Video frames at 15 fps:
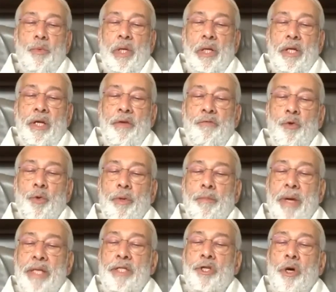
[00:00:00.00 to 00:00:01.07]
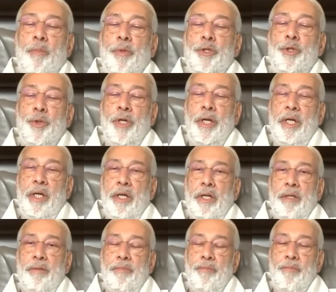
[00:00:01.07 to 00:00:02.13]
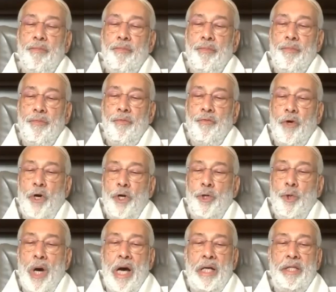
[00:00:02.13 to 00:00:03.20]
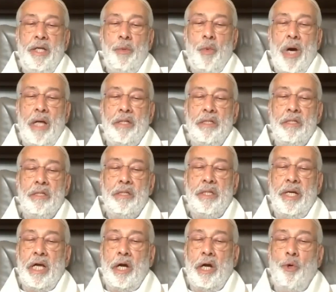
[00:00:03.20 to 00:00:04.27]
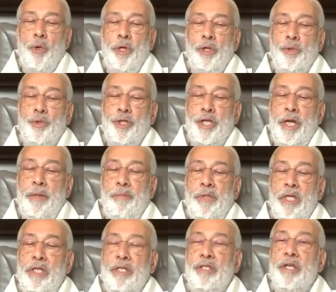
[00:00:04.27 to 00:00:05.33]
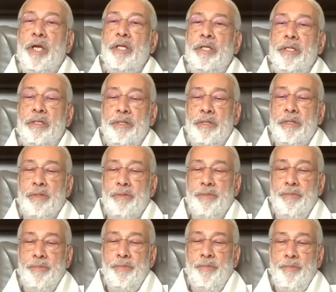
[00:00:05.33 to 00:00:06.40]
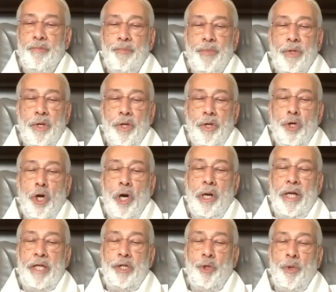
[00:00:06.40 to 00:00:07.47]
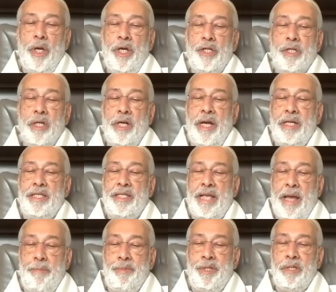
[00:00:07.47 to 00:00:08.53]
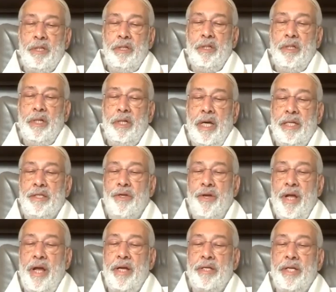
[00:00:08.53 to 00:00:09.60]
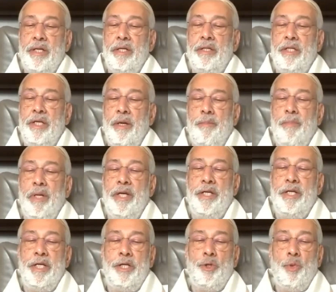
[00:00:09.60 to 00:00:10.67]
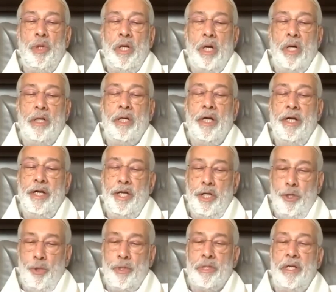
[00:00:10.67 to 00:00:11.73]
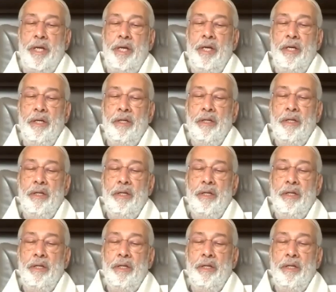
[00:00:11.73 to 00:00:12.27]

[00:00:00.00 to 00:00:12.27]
will give you immense opportunity, for you are the ones that are going to shape these changes. Your education at CEPT has created the ability to learn continuously,